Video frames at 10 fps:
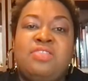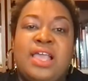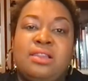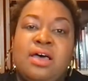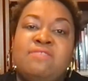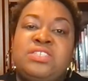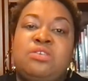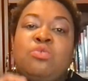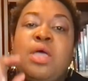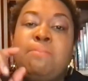They love
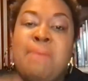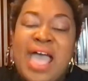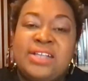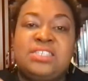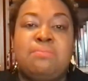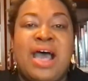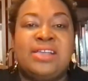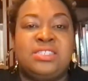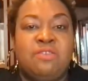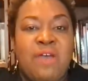to
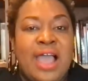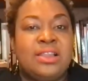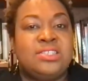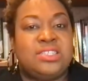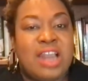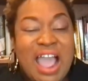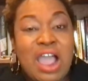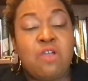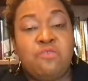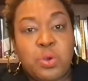maximize the violence that
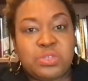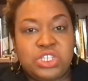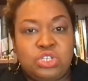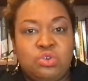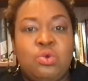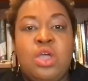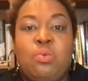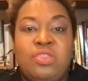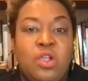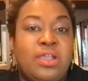our folks do
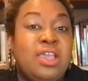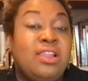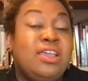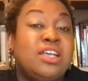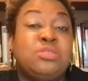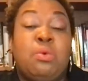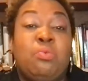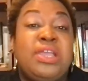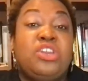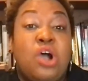when they're killing us, when
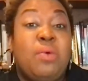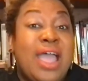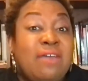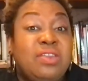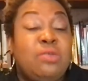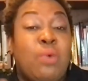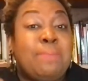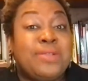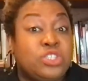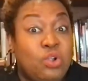we don't have any
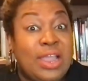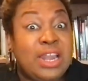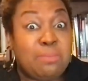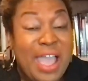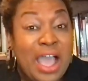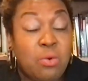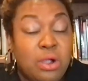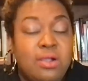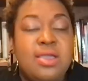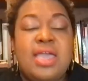weapons or any power.